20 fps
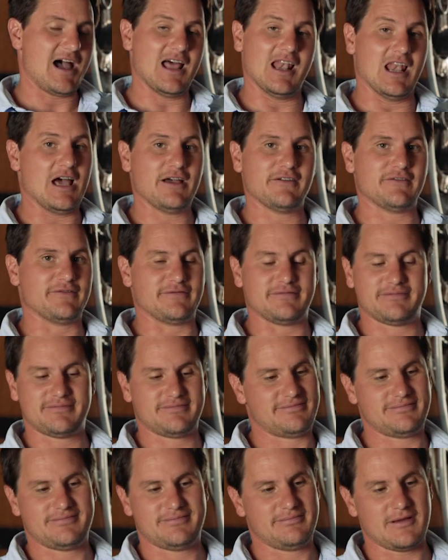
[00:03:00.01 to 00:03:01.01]
I love
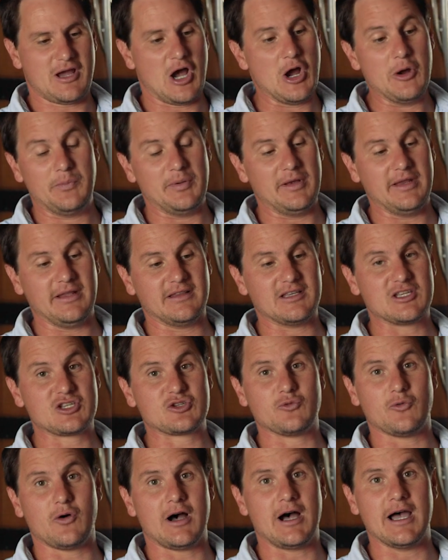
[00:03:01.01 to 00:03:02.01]
opening
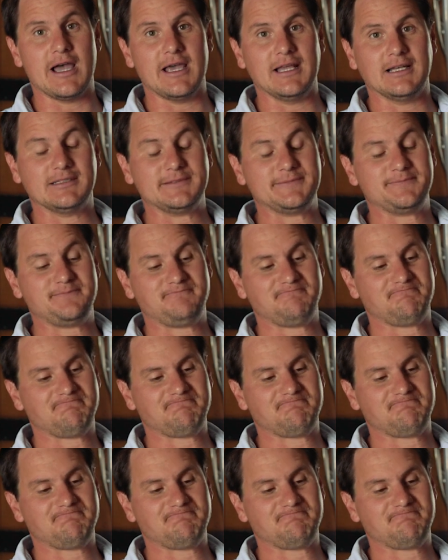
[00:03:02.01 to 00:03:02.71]
this wine